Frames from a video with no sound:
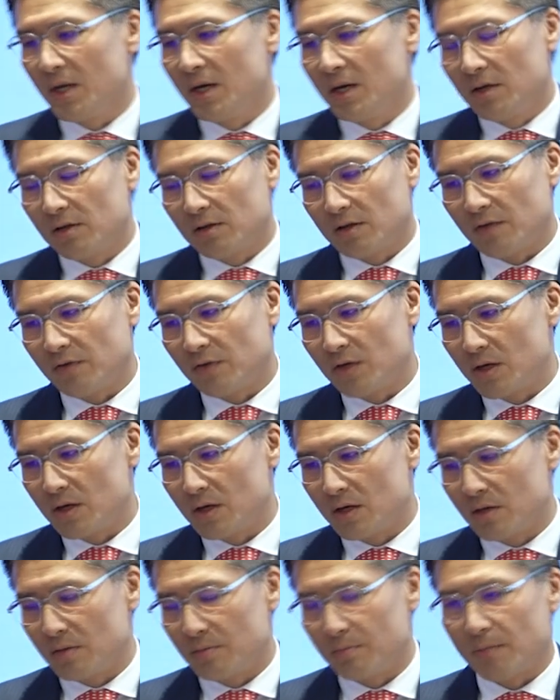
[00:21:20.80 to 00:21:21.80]
definitely,
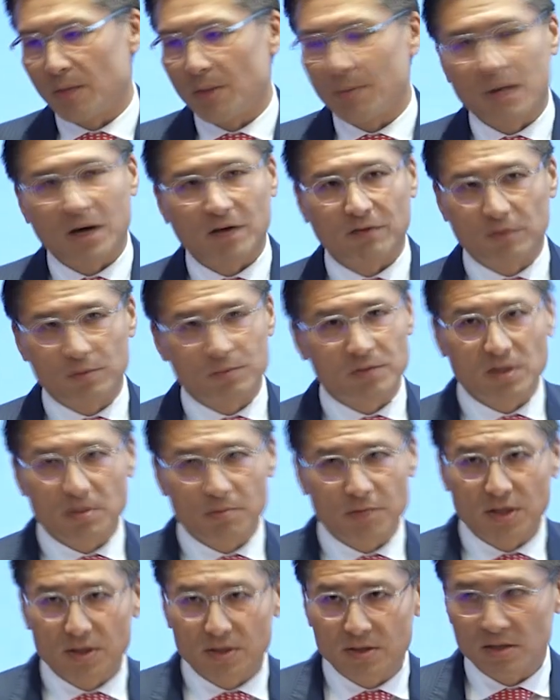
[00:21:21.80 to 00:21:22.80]
apart from
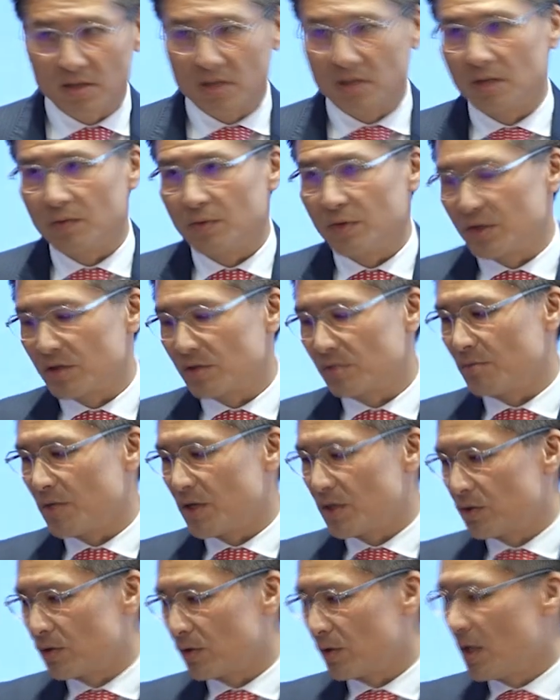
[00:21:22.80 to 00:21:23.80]
CBDC that we just
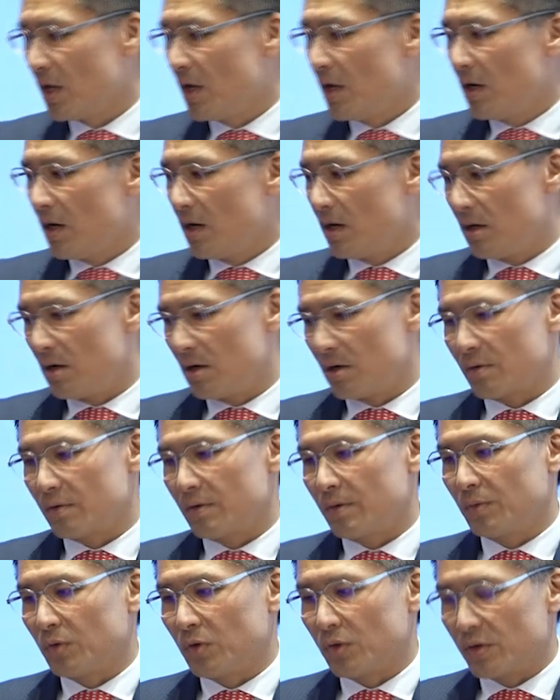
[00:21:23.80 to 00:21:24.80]
mentioned,
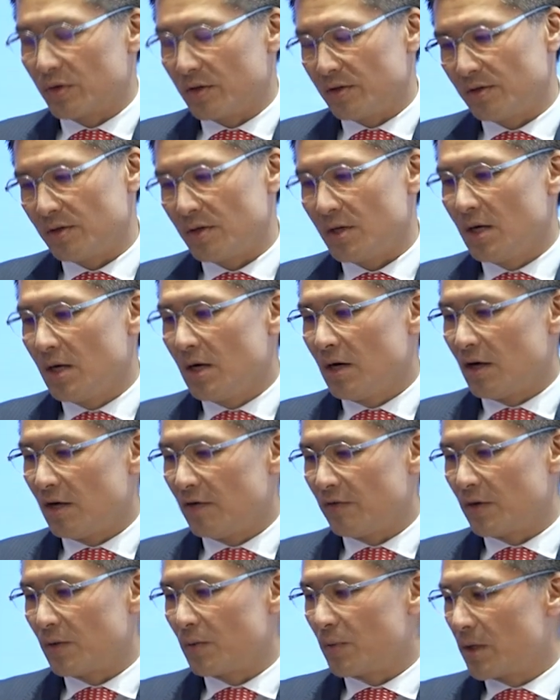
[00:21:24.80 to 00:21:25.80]
cryptocurrency, I
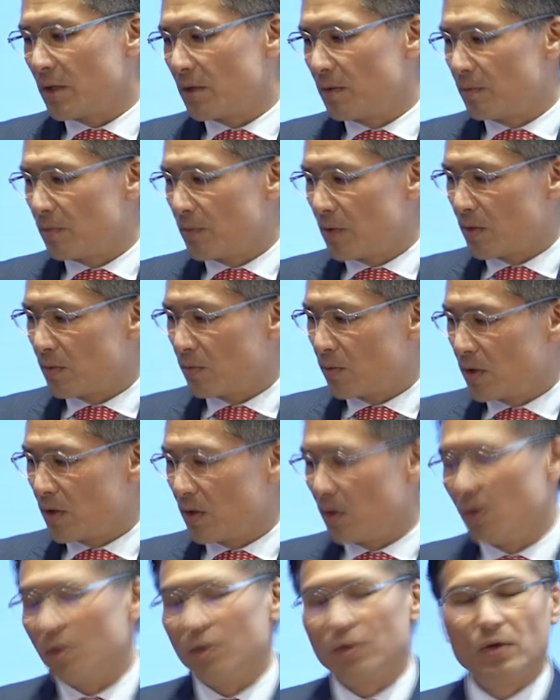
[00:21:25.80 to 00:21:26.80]
think we
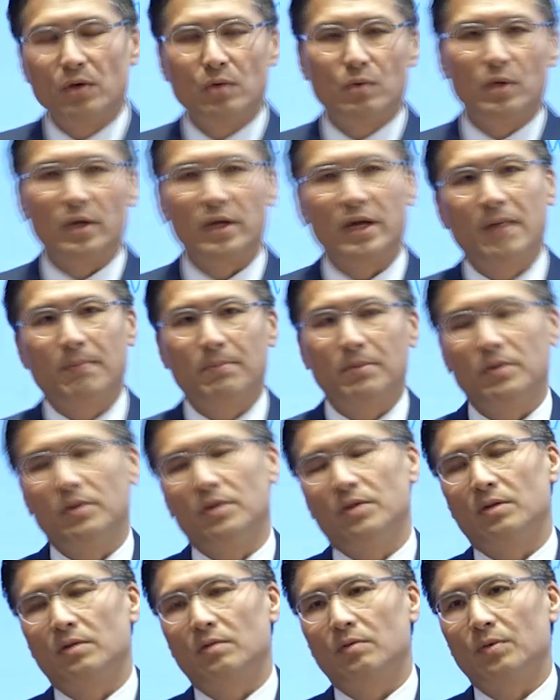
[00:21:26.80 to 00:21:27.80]
all know what happened
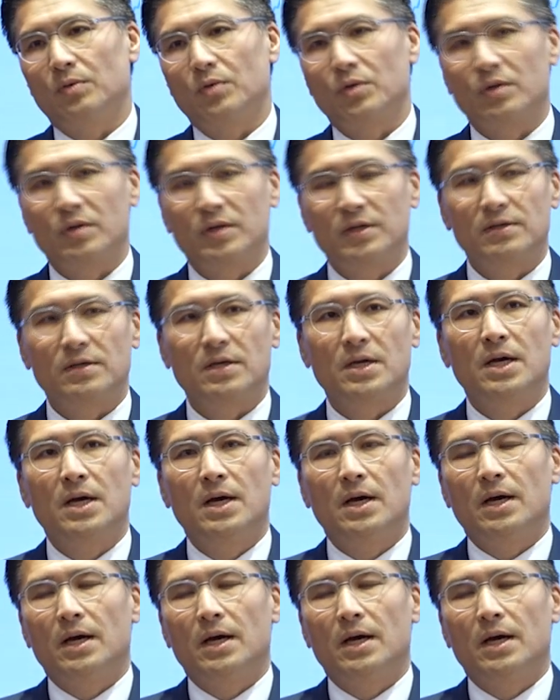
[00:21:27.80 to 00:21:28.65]
in cryptocurrency.